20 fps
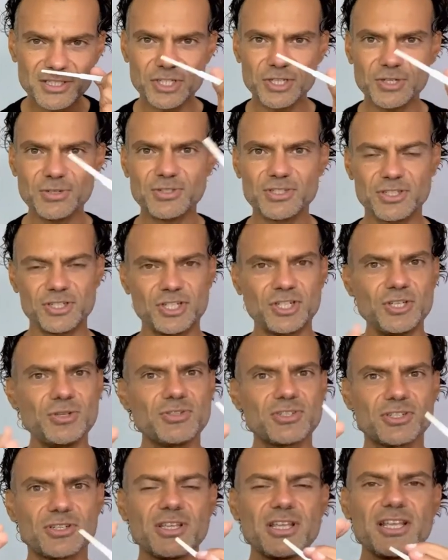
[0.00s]
She used to, she
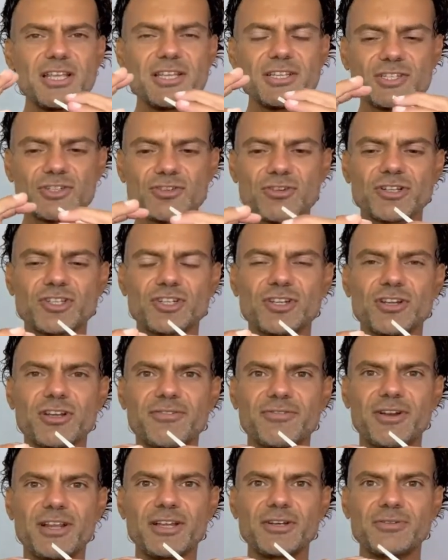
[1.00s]
used to structure her
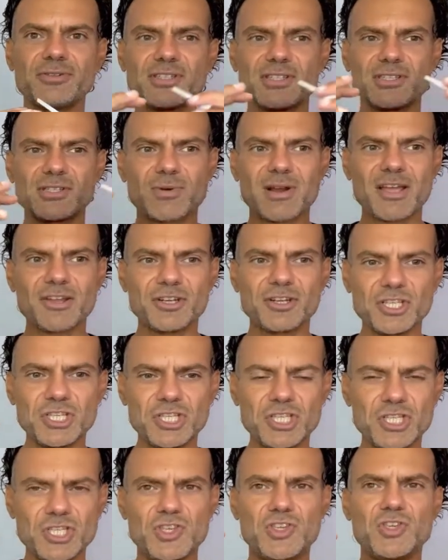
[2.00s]
fragrances around
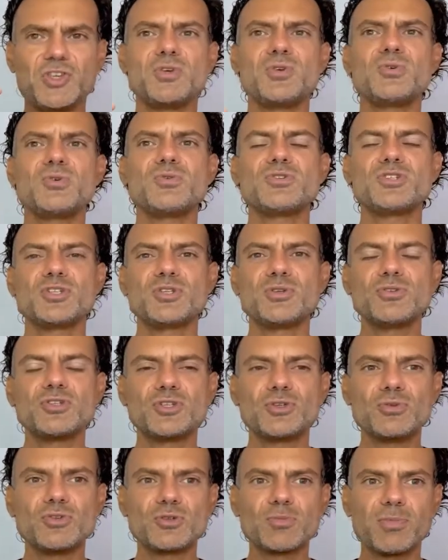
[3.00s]
huge, huge,
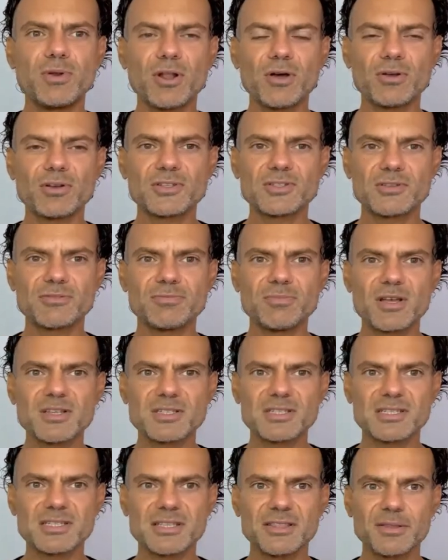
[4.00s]
huge blocks of
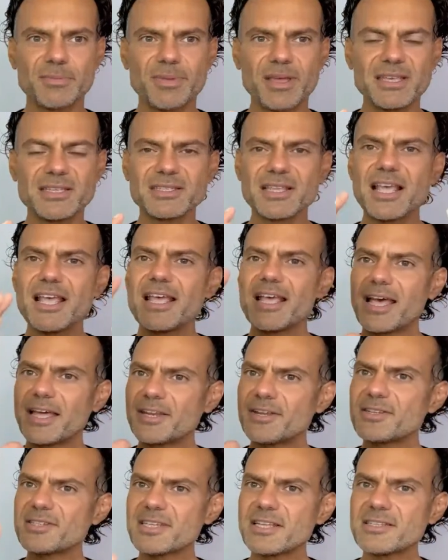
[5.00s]
musks in the base, and
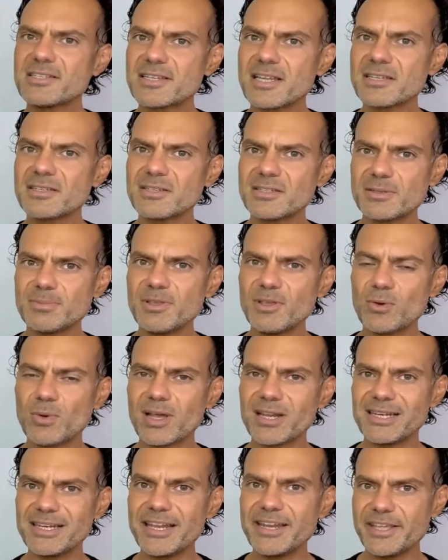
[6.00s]
her scents tended to be
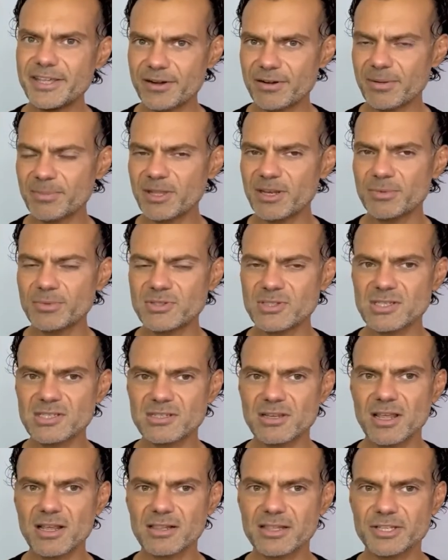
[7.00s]
quite linear. I mean, it was a
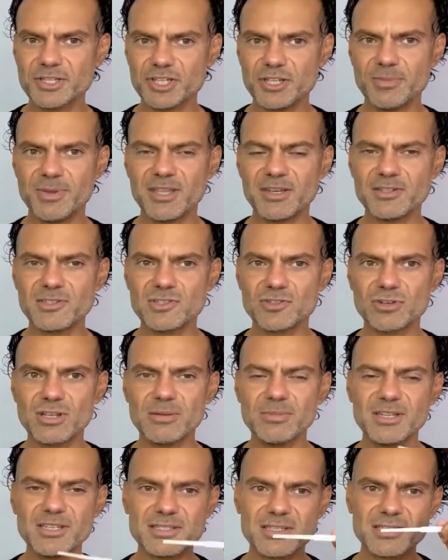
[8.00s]
style that she made
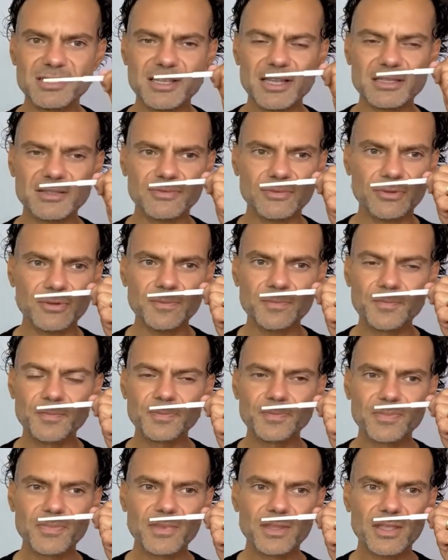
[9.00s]
extremely successful
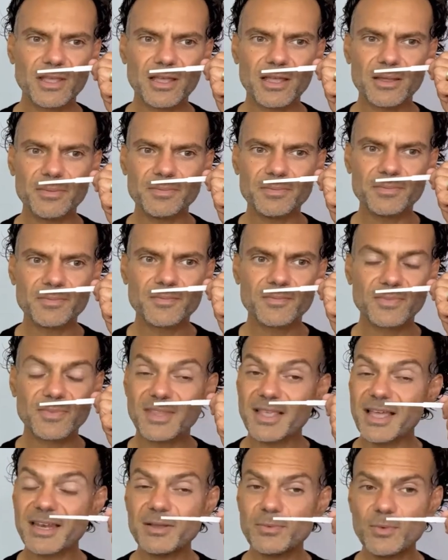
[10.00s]
um,
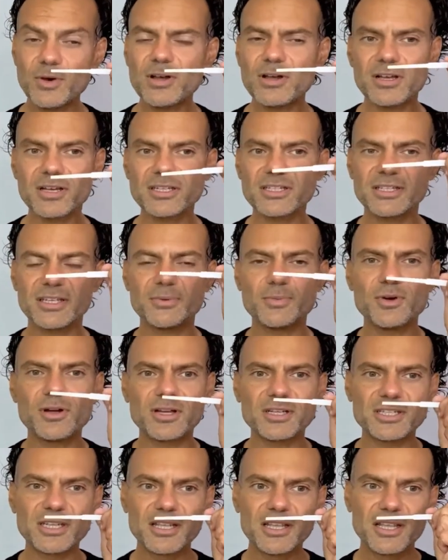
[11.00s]
and it worked. It
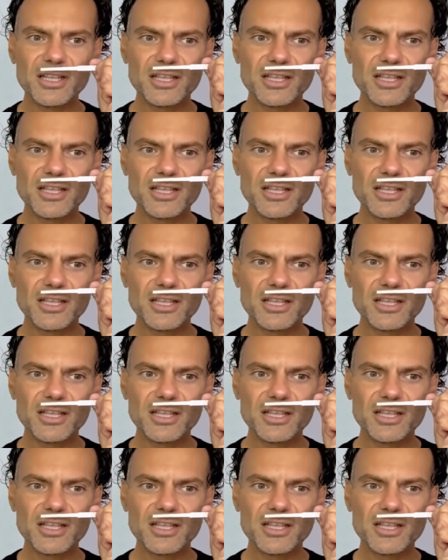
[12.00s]
worked.